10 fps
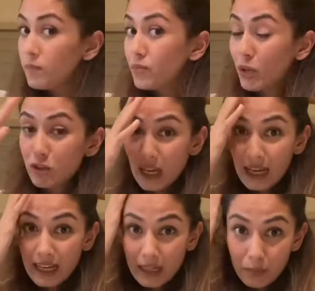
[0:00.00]
because I
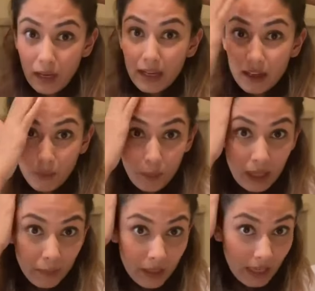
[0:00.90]
like my
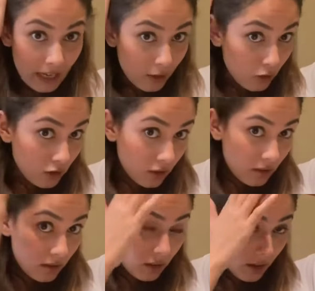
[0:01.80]
baby hair to
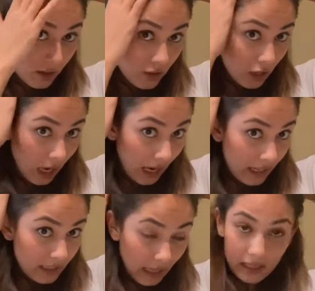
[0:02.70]
just
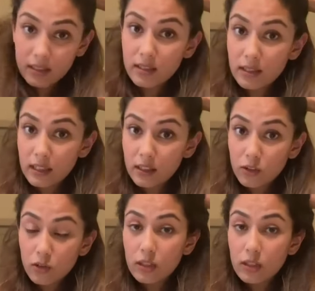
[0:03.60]
dry nicely, you know.